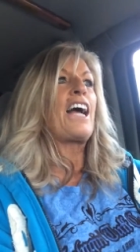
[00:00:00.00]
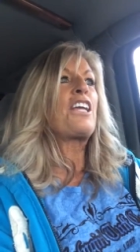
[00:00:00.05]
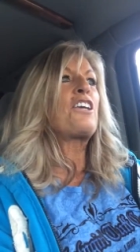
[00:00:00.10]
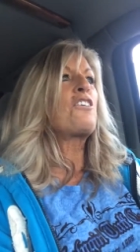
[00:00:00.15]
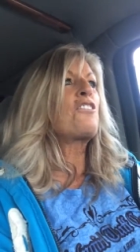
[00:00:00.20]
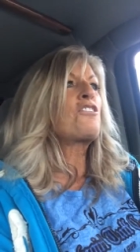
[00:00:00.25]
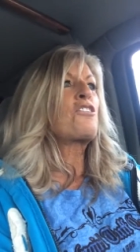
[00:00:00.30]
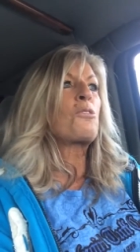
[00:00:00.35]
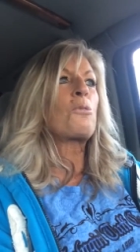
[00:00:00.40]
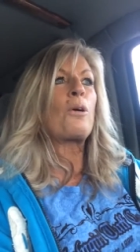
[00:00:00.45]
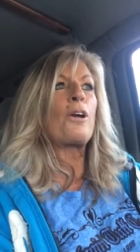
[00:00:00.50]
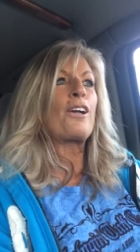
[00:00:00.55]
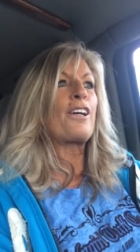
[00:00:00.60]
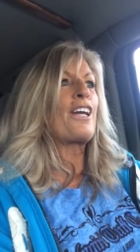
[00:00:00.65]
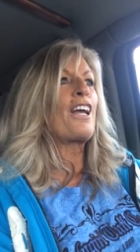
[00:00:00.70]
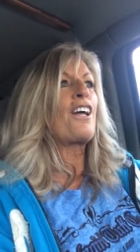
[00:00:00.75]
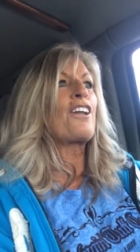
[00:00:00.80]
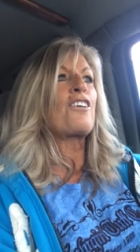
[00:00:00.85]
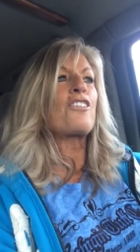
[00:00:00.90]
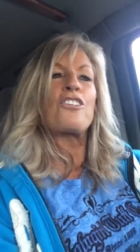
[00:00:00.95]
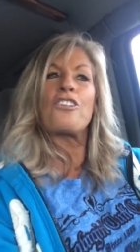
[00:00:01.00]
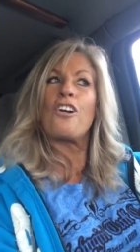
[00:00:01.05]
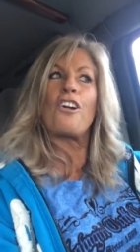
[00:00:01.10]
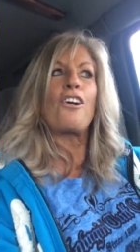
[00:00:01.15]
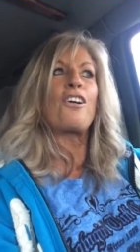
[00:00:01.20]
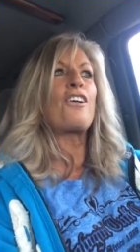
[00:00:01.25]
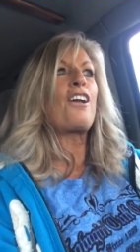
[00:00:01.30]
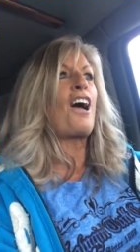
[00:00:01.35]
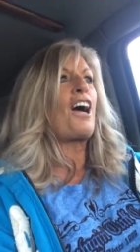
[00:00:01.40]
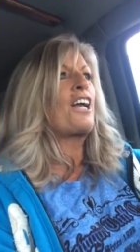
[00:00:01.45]
I used to wear a yellow
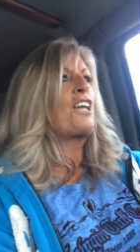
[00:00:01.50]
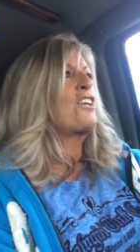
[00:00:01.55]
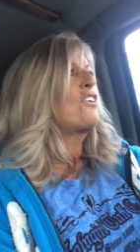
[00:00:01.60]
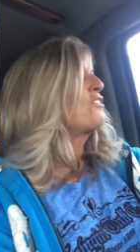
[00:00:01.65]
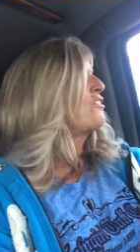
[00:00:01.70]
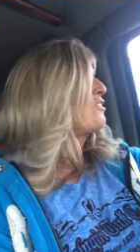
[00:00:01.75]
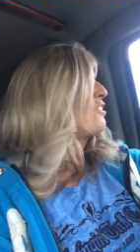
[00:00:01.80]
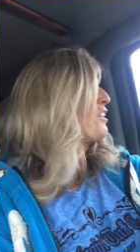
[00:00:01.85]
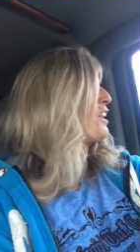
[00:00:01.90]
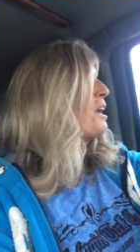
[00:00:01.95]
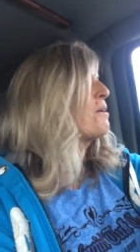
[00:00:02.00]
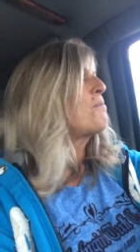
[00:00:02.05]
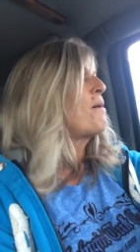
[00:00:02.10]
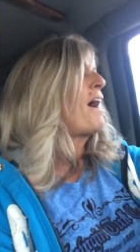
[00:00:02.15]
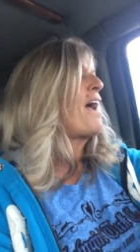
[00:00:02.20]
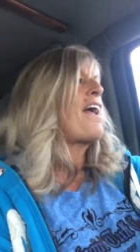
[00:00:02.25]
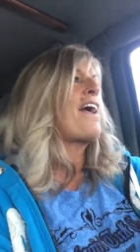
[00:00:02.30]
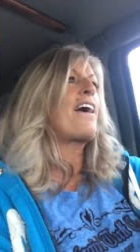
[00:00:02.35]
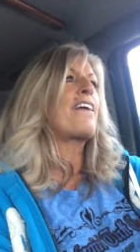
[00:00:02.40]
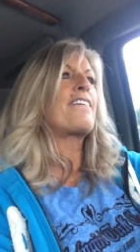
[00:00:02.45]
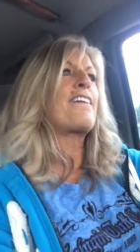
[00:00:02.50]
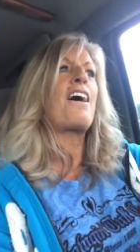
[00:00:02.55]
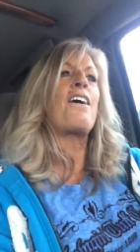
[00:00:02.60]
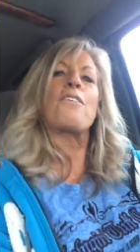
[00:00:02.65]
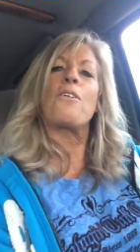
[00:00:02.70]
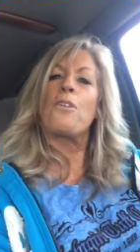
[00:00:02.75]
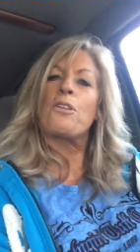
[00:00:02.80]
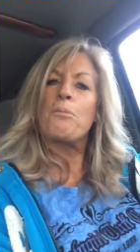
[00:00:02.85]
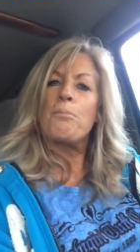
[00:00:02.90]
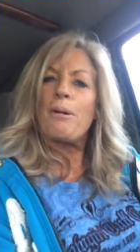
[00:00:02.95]
shirt. I used to lay my hat
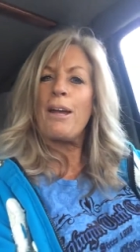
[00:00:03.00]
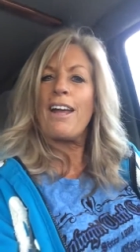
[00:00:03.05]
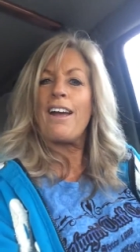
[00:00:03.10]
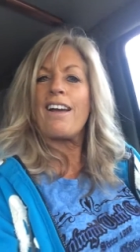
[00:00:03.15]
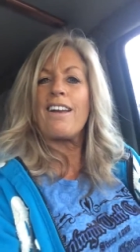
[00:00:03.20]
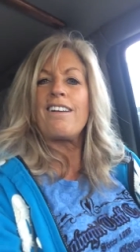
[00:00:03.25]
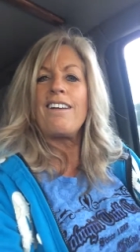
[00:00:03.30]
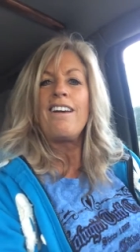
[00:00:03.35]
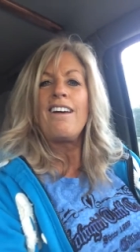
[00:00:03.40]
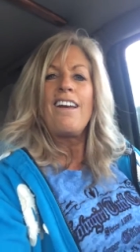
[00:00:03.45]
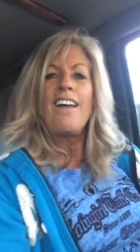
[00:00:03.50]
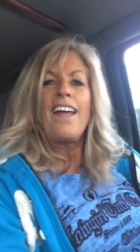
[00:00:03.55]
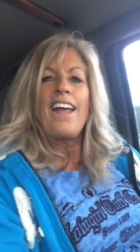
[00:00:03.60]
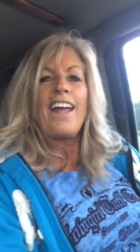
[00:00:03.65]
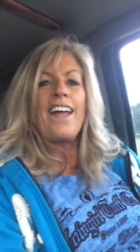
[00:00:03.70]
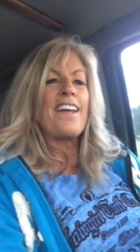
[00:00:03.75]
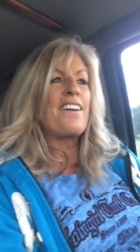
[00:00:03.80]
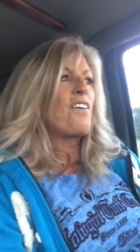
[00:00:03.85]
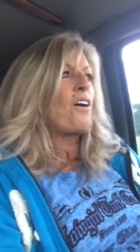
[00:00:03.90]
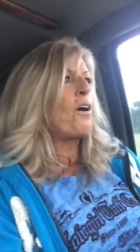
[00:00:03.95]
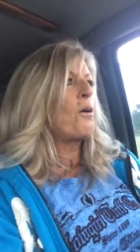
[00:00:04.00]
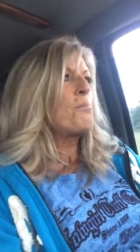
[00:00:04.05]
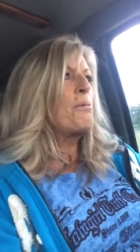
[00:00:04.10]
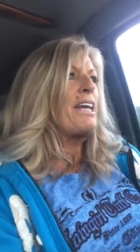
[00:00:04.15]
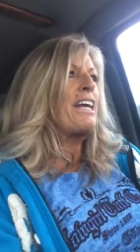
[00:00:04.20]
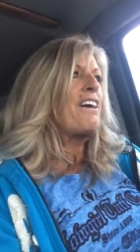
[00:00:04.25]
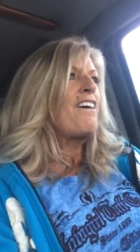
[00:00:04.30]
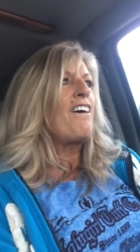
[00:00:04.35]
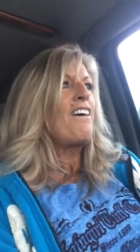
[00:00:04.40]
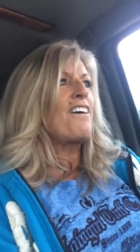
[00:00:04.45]
down on the bed and all
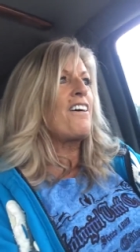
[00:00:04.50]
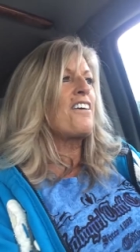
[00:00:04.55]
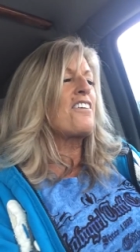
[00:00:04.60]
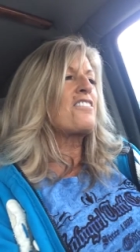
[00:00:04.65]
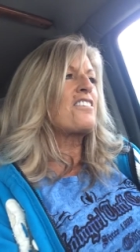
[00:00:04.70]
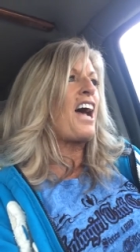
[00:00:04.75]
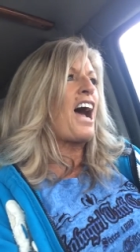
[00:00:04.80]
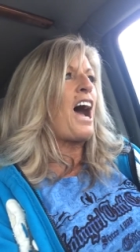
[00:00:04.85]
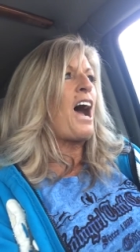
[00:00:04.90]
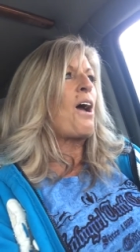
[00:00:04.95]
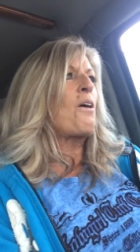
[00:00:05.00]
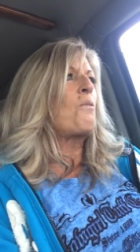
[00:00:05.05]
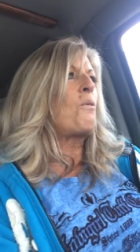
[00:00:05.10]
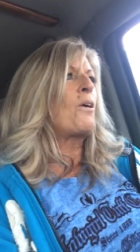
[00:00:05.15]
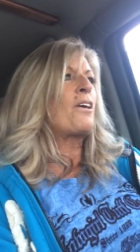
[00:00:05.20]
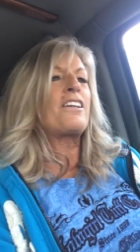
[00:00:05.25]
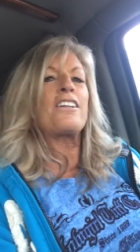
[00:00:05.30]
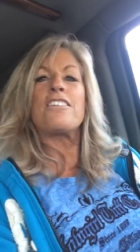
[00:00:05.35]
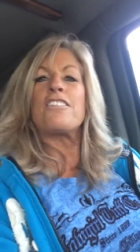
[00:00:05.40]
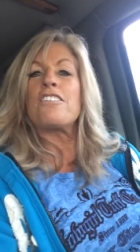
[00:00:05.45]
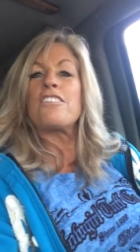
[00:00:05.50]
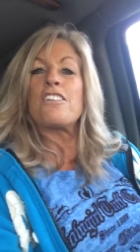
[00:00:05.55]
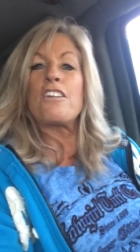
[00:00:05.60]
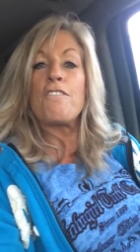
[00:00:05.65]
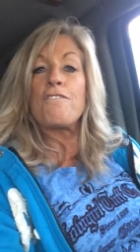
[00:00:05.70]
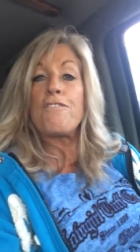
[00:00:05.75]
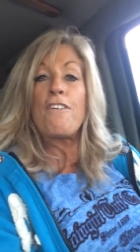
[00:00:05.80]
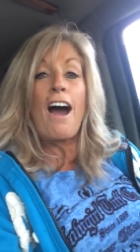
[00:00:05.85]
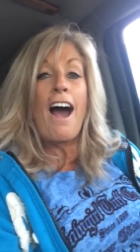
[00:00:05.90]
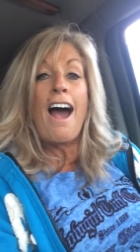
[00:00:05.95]
because I wanted to
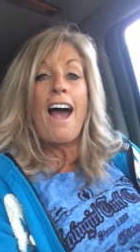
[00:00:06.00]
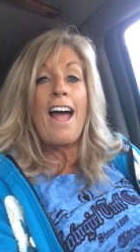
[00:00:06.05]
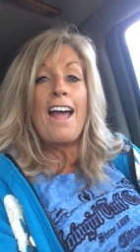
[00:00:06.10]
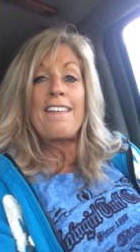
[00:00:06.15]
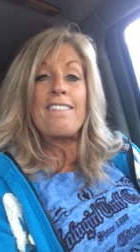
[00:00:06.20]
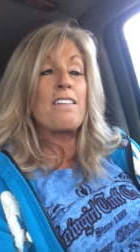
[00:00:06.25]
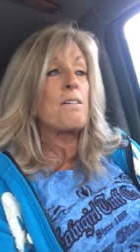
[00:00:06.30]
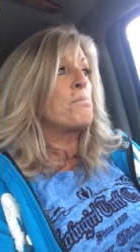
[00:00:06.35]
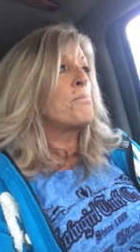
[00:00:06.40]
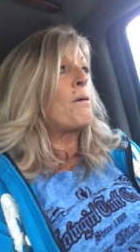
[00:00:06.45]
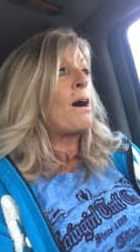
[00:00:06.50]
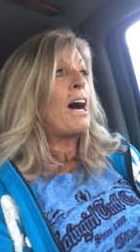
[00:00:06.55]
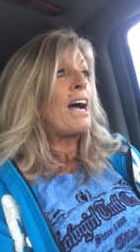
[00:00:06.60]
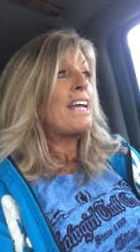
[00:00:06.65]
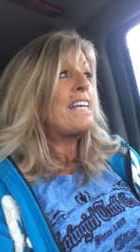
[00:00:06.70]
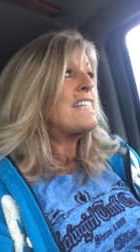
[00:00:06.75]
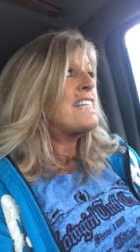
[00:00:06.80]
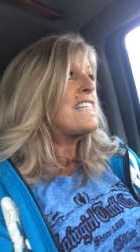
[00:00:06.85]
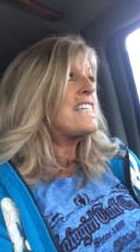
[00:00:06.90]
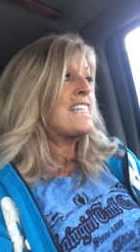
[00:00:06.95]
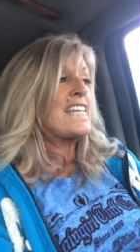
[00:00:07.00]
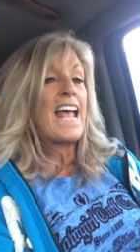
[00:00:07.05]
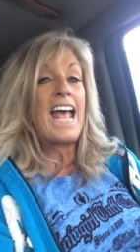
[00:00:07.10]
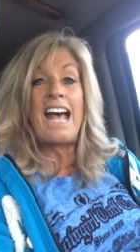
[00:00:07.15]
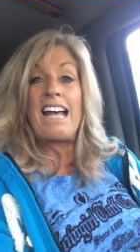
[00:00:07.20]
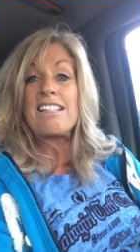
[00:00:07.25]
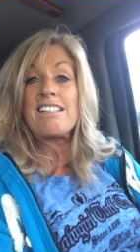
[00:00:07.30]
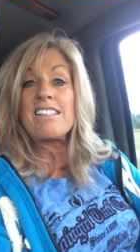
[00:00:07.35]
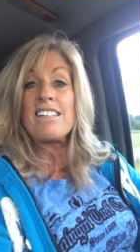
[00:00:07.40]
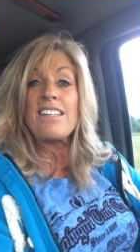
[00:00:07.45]
defy the
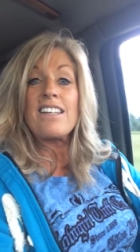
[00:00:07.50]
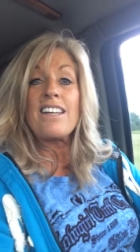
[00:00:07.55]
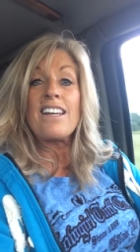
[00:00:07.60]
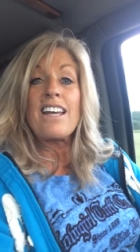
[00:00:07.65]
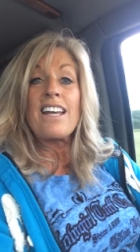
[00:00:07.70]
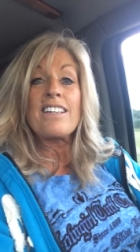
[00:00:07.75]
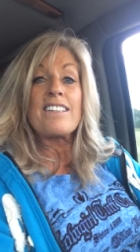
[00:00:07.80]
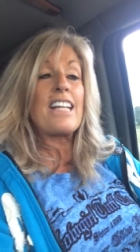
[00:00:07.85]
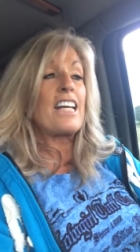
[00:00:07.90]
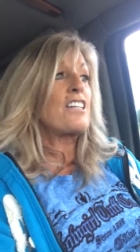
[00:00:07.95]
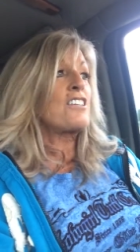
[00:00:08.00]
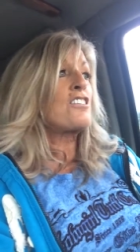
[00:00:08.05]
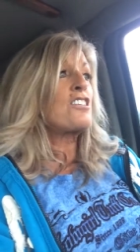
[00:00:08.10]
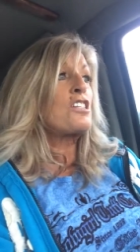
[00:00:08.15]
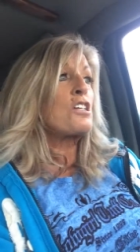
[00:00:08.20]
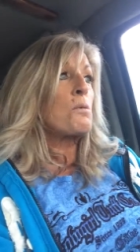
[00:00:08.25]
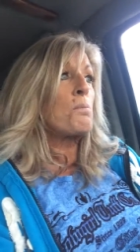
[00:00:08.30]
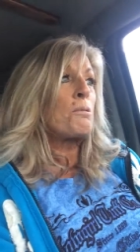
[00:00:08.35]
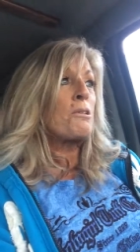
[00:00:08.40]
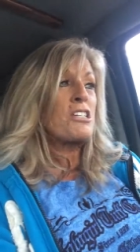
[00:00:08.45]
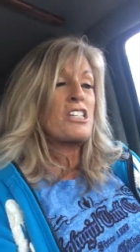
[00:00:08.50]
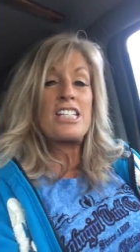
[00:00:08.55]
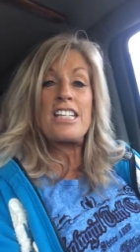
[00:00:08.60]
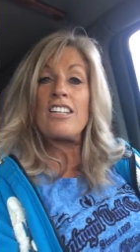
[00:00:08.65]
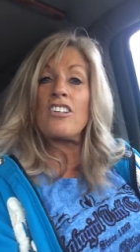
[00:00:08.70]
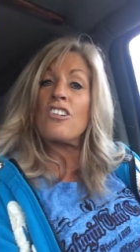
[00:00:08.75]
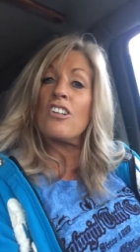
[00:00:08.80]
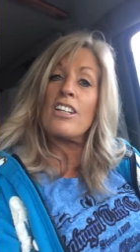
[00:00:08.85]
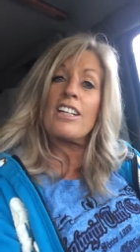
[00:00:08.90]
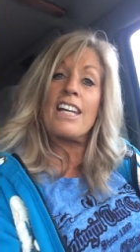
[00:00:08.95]
mindset that a
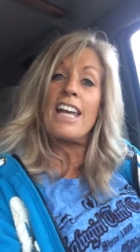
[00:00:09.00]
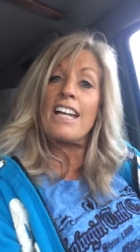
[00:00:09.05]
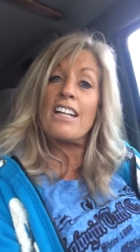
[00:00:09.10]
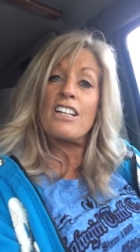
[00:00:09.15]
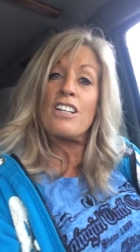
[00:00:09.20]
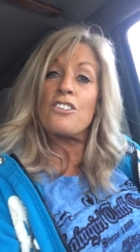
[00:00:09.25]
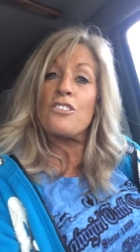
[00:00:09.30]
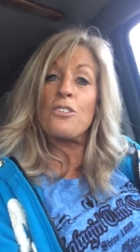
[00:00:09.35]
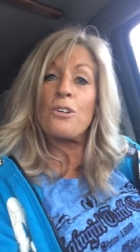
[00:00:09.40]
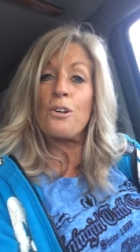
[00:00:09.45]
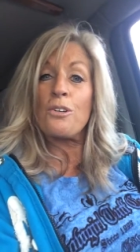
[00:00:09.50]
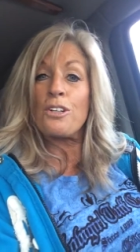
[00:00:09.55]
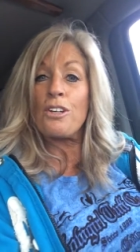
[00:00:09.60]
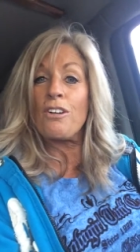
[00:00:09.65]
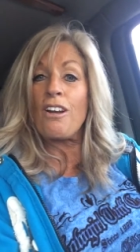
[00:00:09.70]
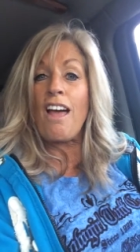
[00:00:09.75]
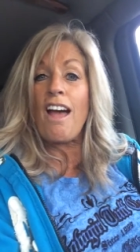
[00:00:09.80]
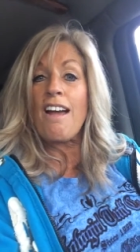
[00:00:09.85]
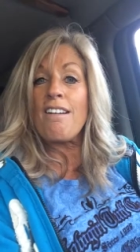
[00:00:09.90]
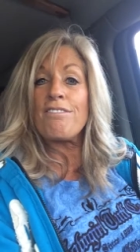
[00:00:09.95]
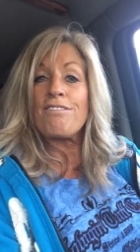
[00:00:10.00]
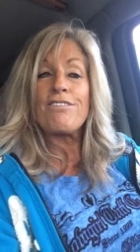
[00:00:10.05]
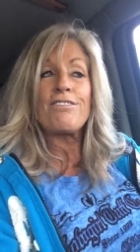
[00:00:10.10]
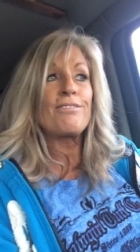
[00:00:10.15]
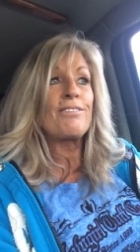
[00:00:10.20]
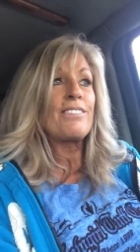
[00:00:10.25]
superstition can control your life.